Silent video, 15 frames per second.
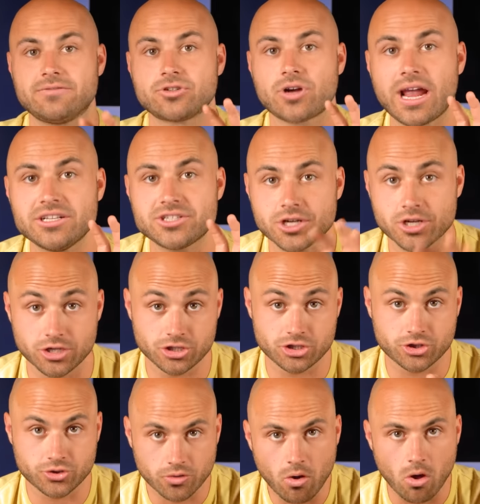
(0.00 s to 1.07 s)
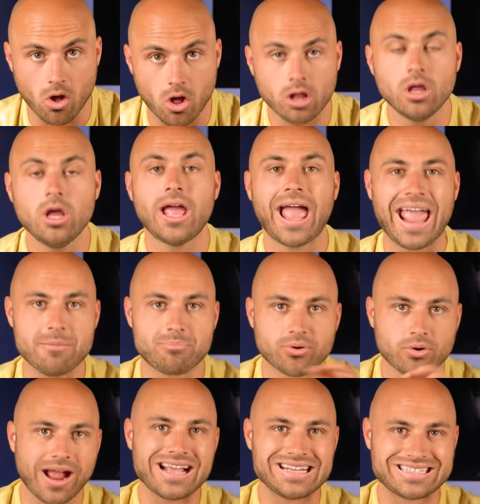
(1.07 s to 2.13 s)
trying to control a
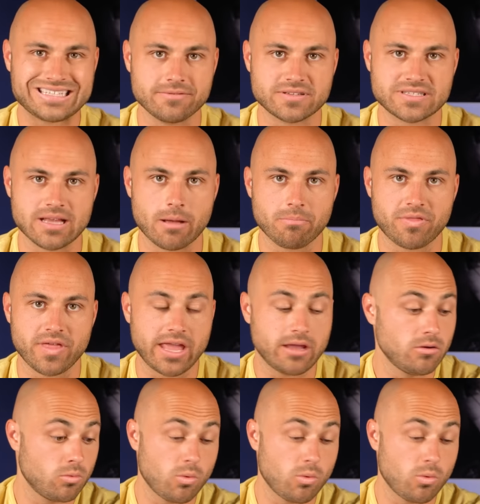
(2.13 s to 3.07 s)
price of something,